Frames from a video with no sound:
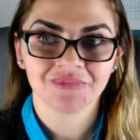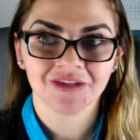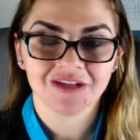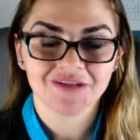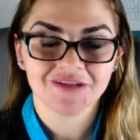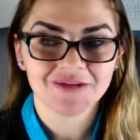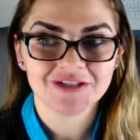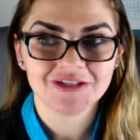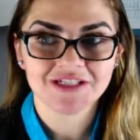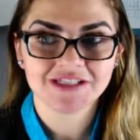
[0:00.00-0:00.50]

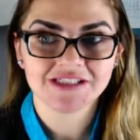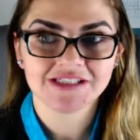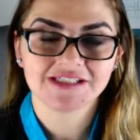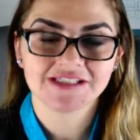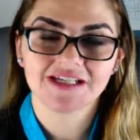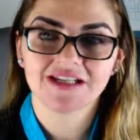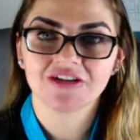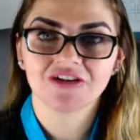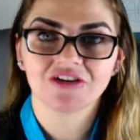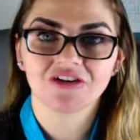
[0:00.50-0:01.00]
especially because it's
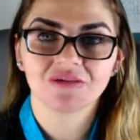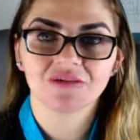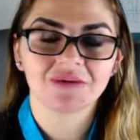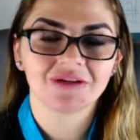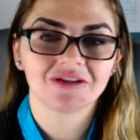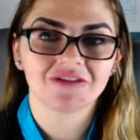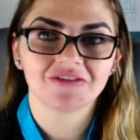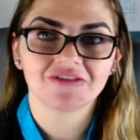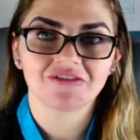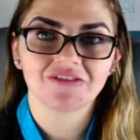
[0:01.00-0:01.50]
not like you're going to be
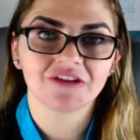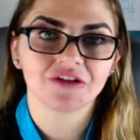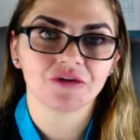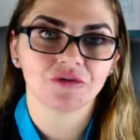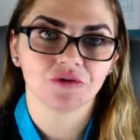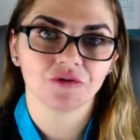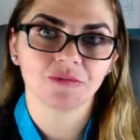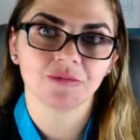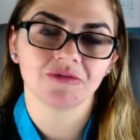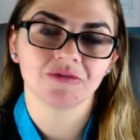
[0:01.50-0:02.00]
able to fill a
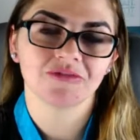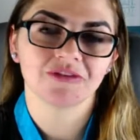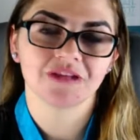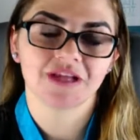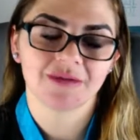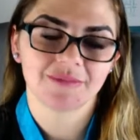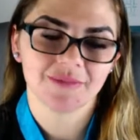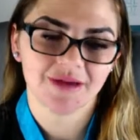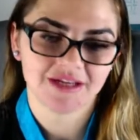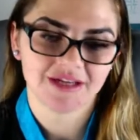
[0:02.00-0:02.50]
groomer for that
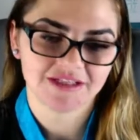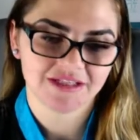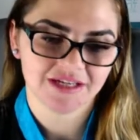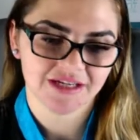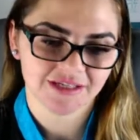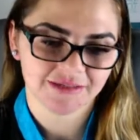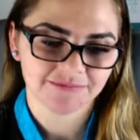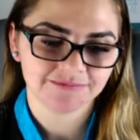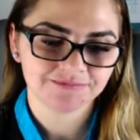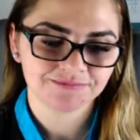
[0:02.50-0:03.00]
amount of
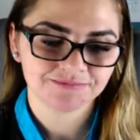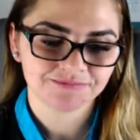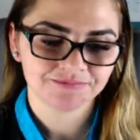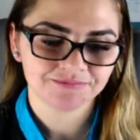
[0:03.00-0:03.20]
time.